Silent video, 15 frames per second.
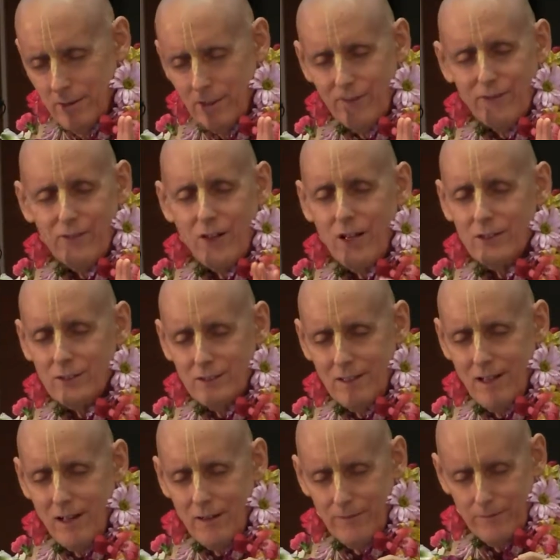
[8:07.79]
The false
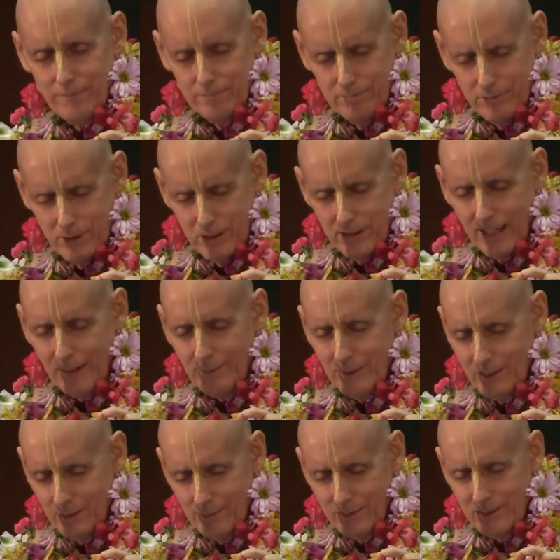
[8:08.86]
self,
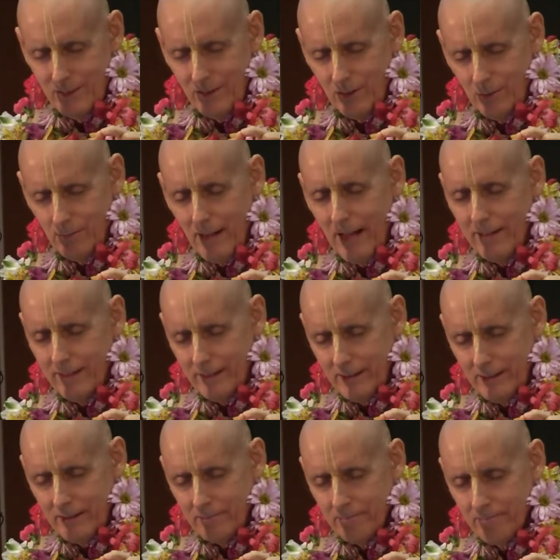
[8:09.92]
namely the material
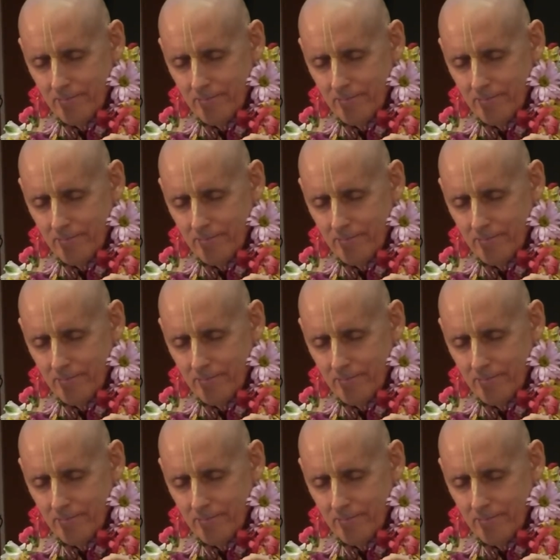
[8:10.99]
body,